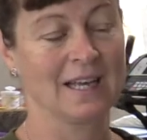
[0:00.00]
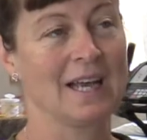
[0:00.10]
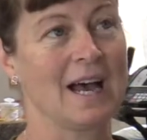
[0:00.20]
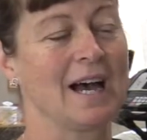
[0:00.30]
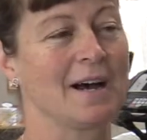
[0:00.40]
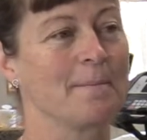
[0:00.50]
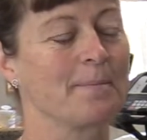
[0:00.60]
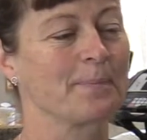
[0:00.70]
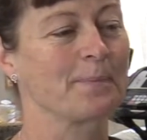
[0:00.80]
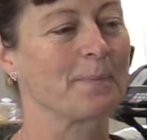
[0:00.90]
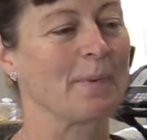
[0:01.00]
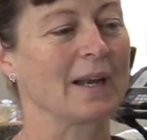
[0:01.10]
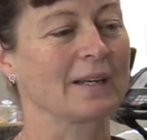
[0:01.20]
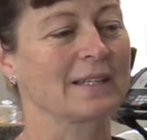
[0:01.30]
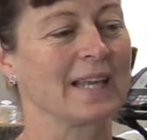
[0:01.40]

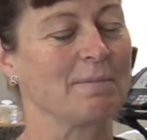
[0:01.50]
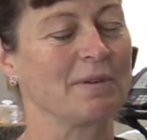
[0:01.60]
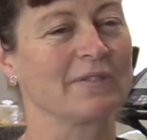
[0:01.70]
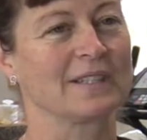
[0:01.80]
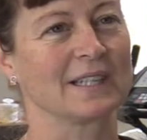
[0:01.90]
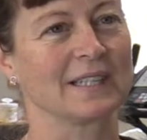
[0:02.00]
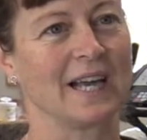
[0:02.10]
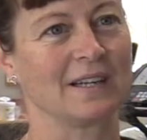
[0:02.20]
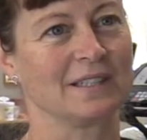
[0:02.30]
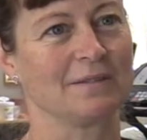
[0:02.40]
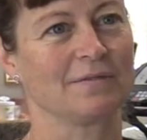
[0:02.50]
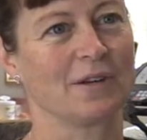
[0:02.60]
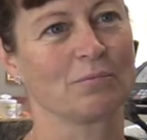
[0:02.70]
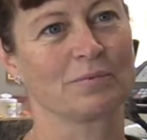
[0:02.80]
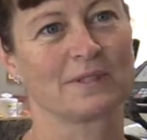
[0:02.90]
But keeping physically active
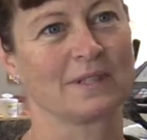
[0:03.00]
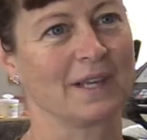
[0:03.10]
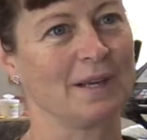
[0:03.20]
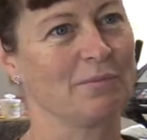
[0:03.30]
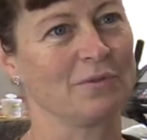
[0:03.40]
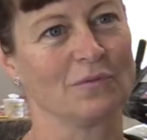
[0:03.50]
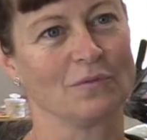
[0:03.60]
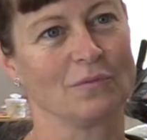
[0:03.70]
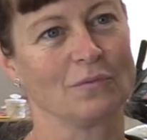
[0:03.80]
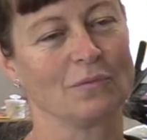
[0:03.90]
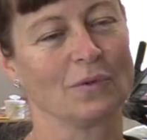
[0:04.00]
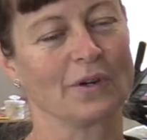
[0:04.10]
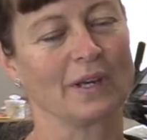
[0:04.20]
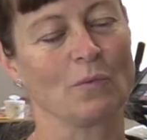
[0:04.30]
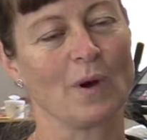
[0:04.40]
helps to keep you
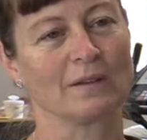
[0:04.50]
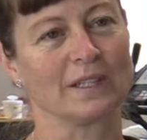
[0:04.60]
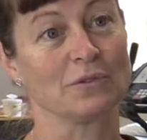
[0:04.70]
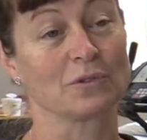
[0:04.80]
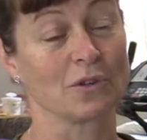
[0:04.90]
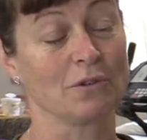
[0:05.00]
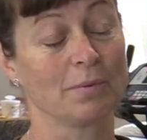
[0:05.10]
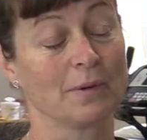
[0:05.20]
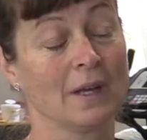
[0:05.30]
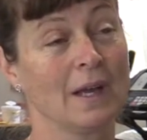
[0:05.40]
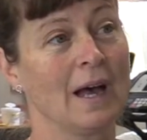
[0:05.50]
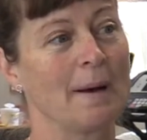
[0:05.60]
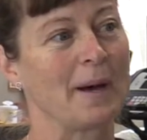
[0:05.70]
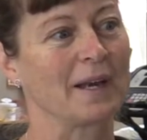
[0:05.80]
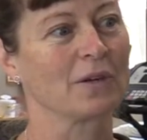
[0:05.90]
working well in your job,
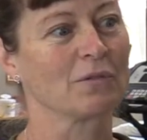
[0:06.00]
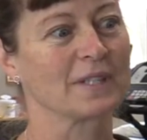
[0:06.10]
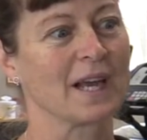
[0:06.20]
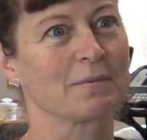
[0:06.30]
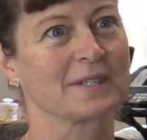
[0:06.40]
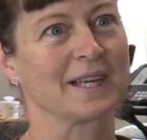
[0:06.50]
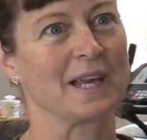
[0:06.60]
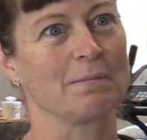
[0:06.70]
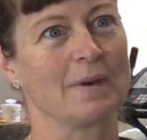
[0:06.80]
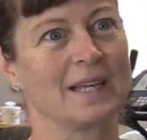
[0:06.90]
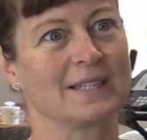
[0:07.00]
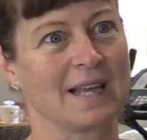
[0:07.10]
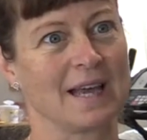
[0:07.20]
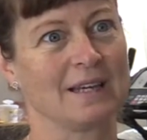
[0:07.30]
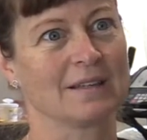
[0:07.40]
but it also helps to keep me
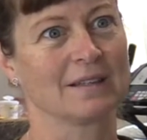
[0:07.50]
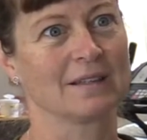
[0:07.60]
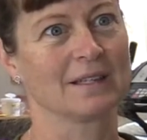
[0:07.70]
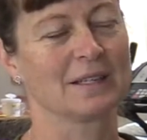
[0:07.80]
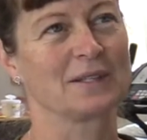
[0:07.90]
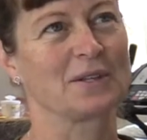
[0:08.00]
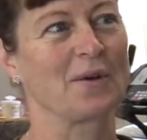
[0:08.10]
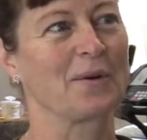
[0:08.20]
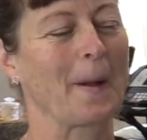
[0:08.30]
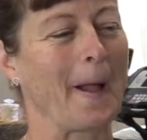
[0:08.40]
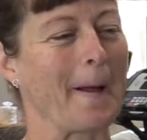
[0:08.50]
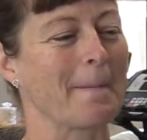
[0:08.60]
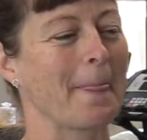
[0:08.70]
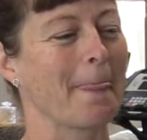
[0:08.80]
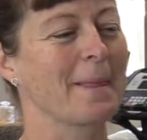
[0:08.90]
sane. So
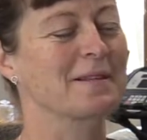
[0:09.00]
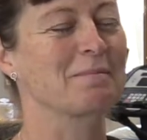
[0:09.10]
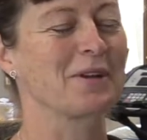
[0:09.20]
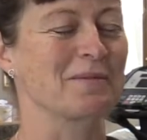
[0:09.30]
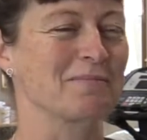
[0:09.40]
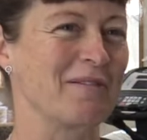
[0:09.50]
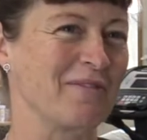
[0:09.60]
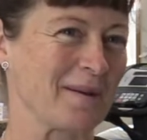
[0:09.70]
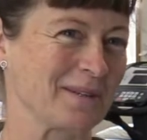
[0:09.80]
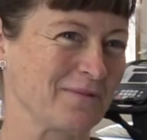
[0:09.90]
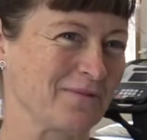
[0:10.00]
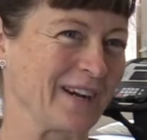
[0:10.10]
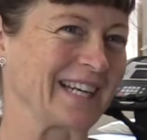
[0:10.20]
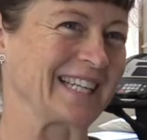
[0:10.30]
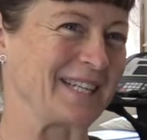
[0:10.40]
sometimes my family
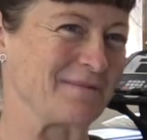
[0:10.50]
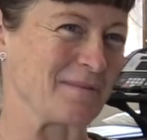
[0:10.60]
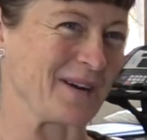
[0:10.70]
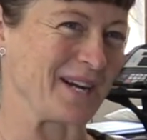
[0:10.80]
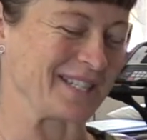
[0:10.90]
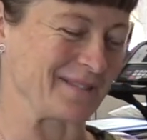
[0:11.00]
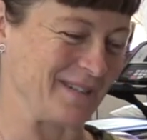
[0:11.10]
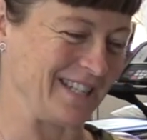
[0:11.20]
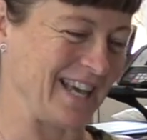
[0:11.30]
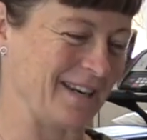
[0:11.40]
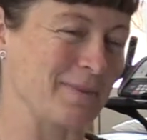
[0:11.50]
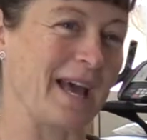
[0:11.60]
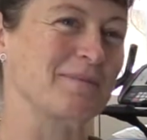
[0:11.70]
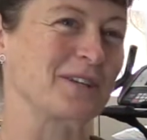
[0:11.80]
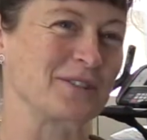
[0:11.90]
friendly reminds me that
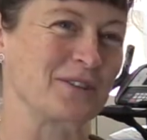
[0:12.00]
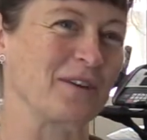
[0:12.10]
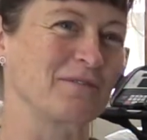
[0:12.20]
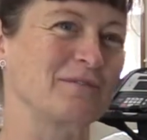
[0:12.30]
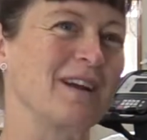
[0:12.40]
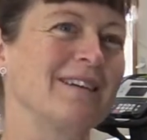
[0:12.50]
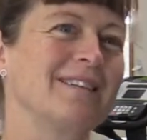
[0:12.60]
perhaps I should go for a run.